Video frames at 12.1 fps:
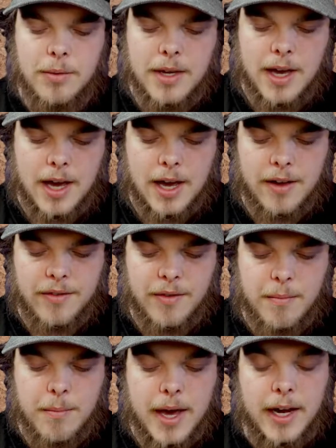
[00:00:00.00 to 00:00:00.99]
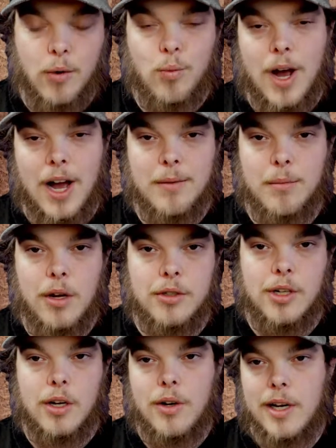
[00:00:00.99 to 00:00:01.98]
we have Mega Rock
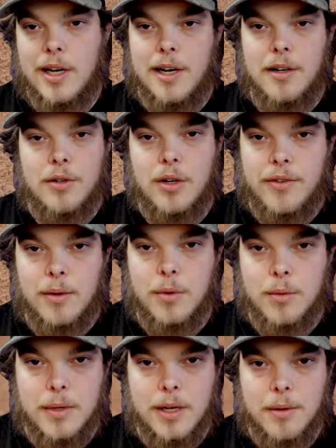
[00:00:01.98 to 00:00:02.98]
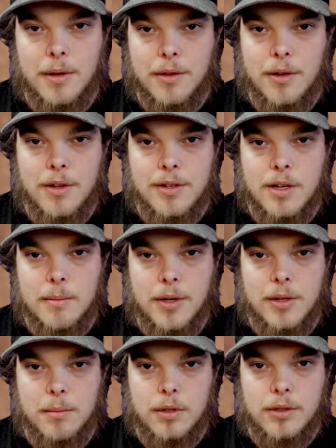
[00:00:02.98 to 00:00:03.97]
Mojo, and I don't know if I'm gonna be able to throw this up
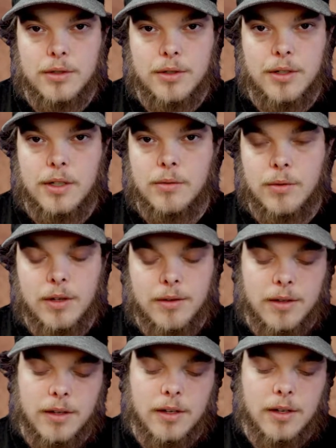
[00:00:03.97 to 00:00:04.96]
on the blue screen with